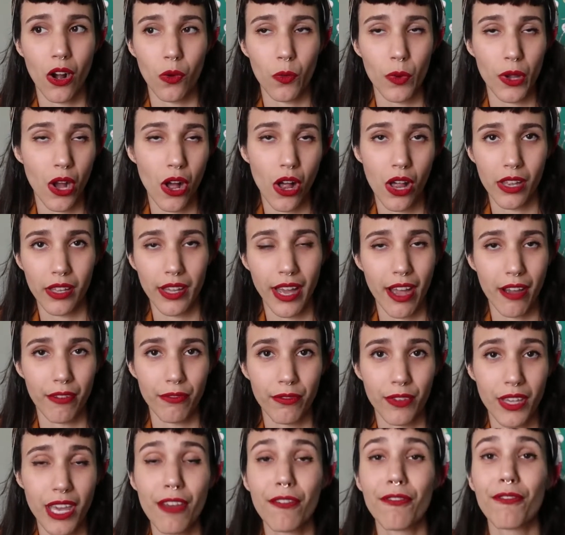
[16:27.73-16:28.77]
we all
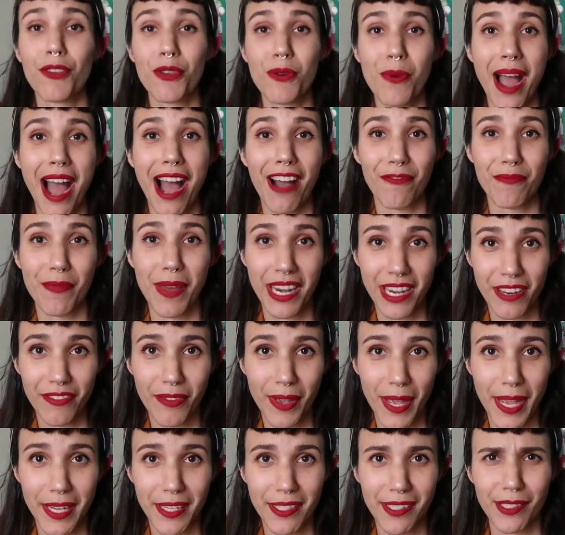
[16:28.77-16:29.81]
have, if you have Bettie
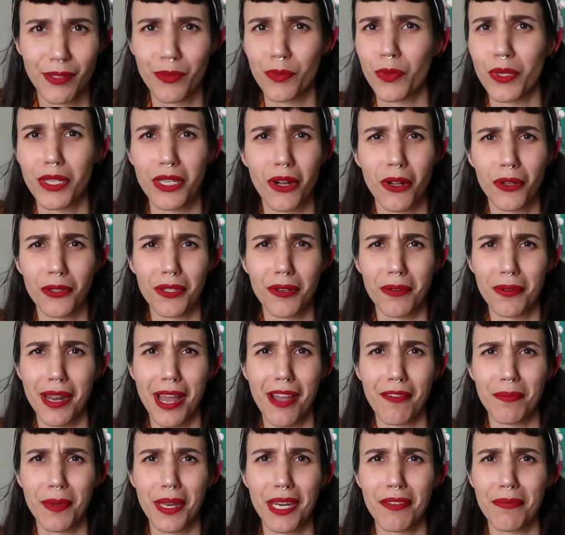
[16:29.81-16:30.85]
bangs, we all don't
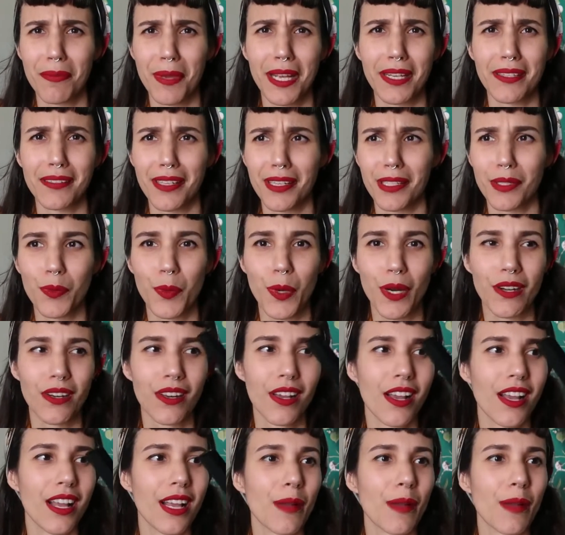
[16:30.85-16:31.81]
have Bettie bangs, that's weird.